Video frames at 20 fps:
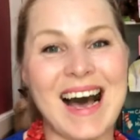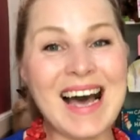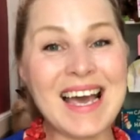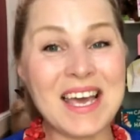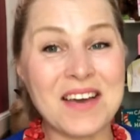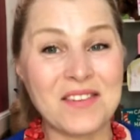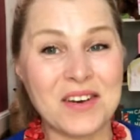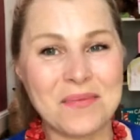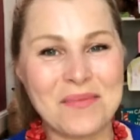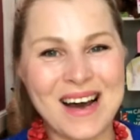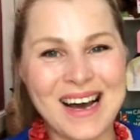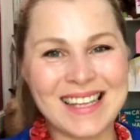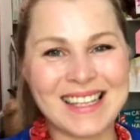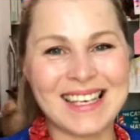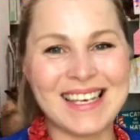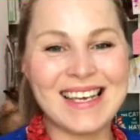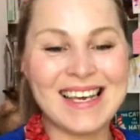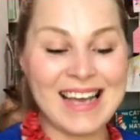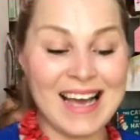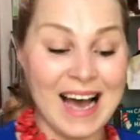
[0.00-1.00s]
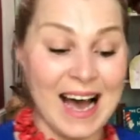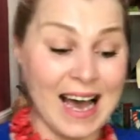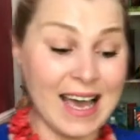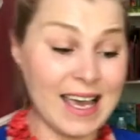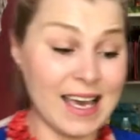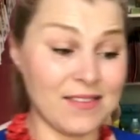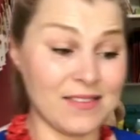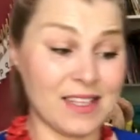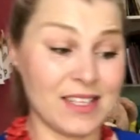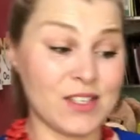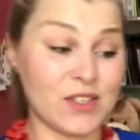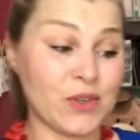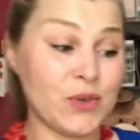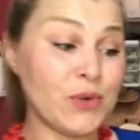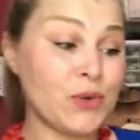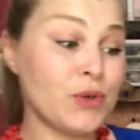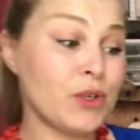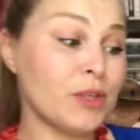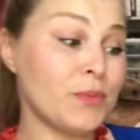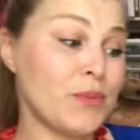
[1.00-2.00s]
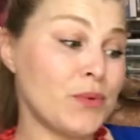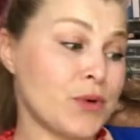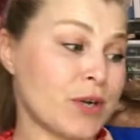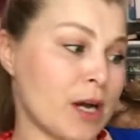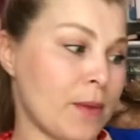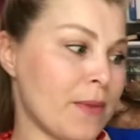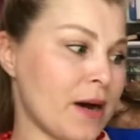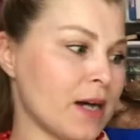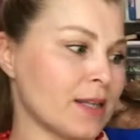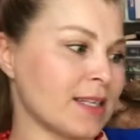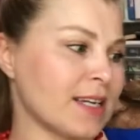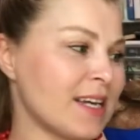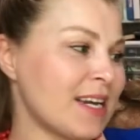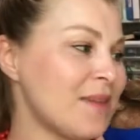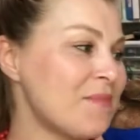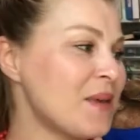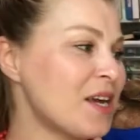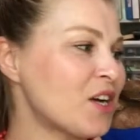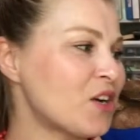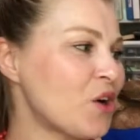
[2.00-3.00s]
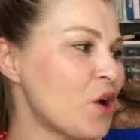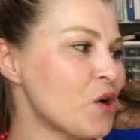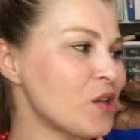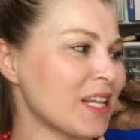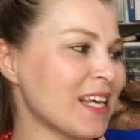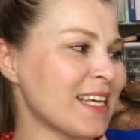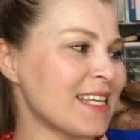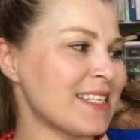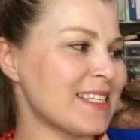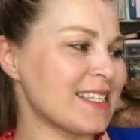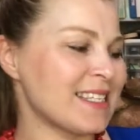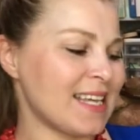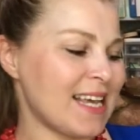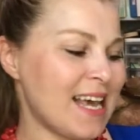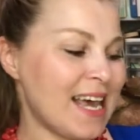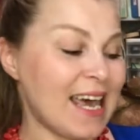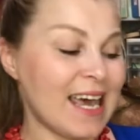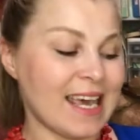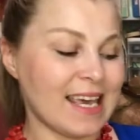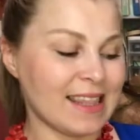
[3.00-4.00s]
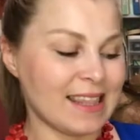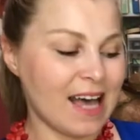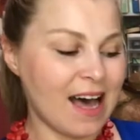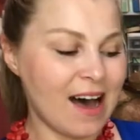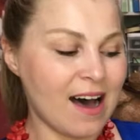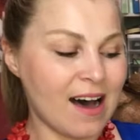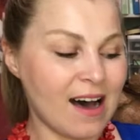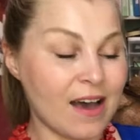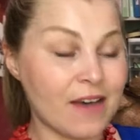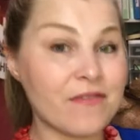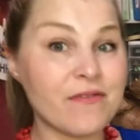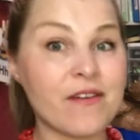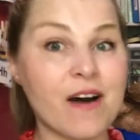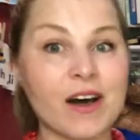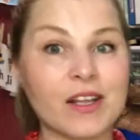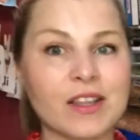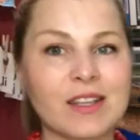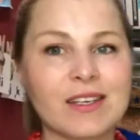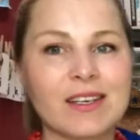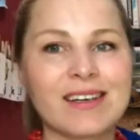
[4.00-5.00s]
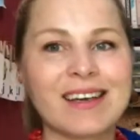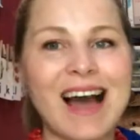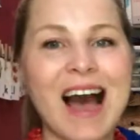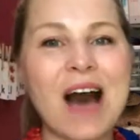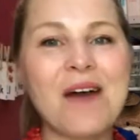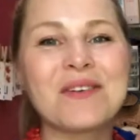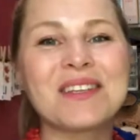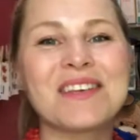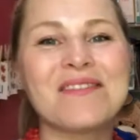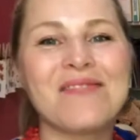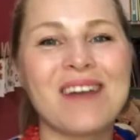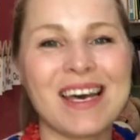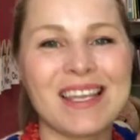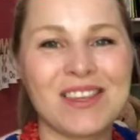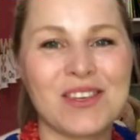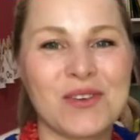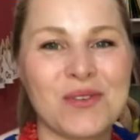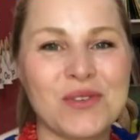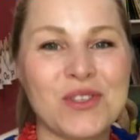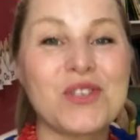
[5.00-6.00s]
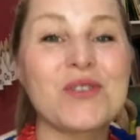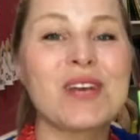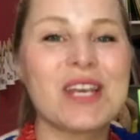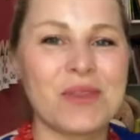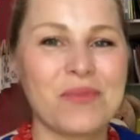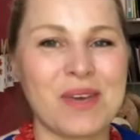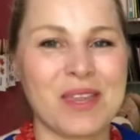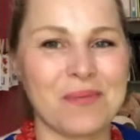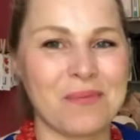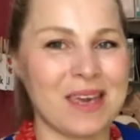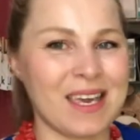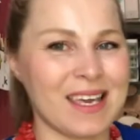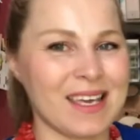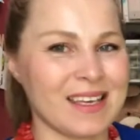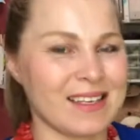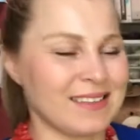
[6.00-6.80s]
everybody! I have this cool book about creepy crawlies and I thought I would invite you to read with me.